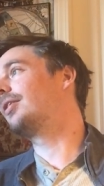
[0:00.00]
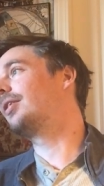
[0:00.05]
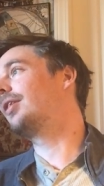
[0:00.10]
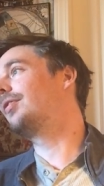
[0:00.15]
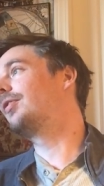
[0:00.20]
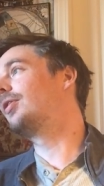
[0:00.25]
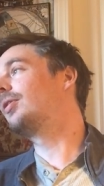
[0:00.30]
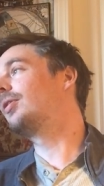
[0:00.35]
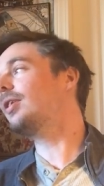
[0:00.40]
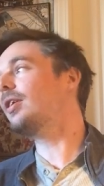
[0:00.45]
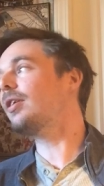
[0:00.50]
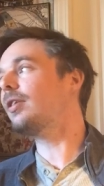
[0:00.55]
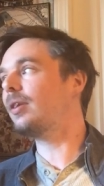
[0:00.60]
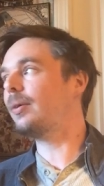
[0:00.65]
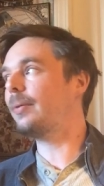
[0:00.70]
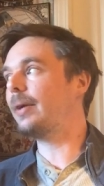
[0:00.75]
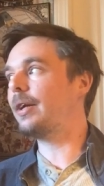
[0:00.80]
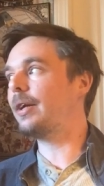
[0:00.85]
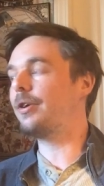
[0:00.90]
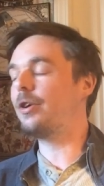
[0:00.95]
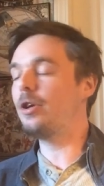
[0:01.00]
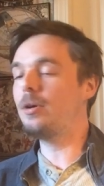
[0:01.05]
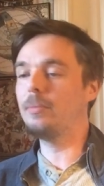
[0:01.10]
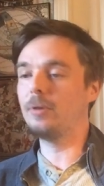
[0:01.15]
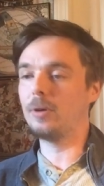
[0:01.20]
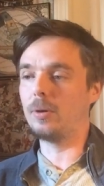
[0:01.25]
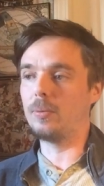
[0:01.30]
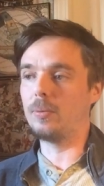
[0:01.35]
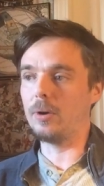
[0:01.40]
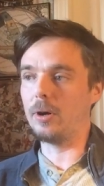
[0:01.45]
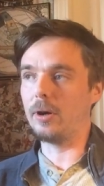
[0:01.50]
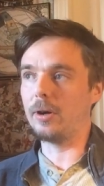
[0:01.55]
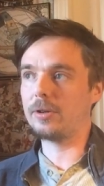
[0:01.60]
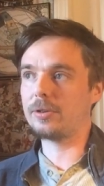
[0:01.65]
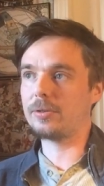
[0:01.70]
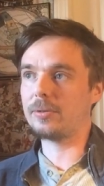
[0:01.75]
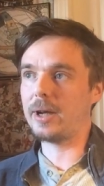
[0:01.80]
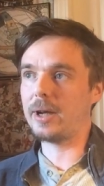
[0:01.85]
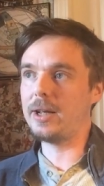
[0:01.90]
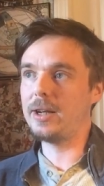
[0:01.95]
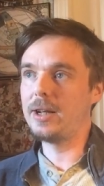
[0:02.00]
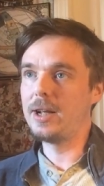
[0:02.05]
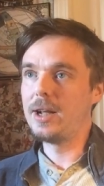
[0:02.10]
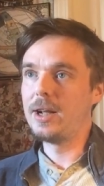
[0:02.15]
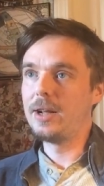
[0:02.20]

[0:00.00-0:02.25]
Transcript: if you look at the way humor works, right?